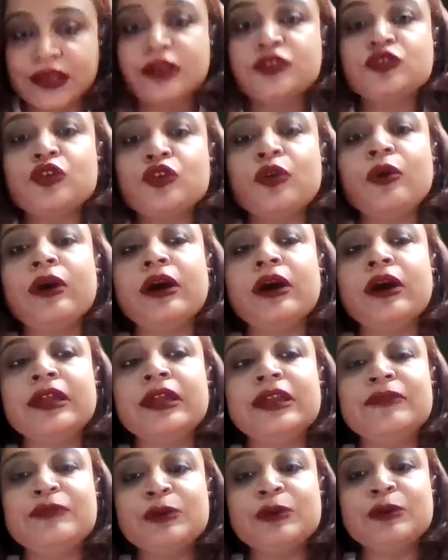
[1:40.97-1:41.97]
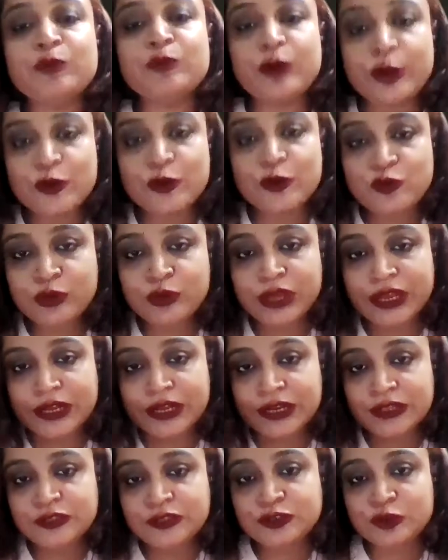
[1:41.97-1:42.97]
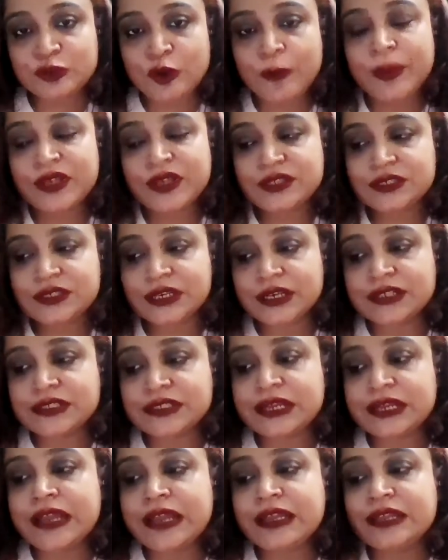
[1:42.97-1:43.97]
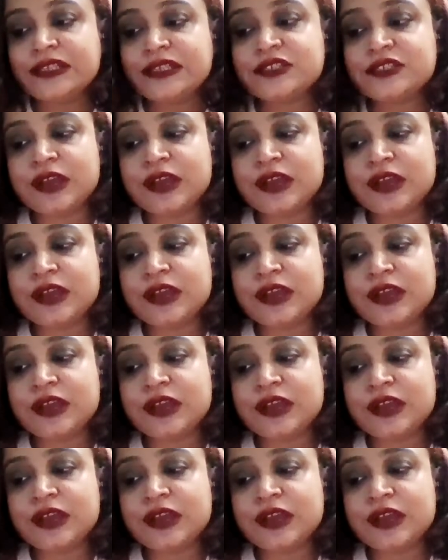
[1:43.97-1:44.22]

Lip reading: So, if you want to get a job as data scientist,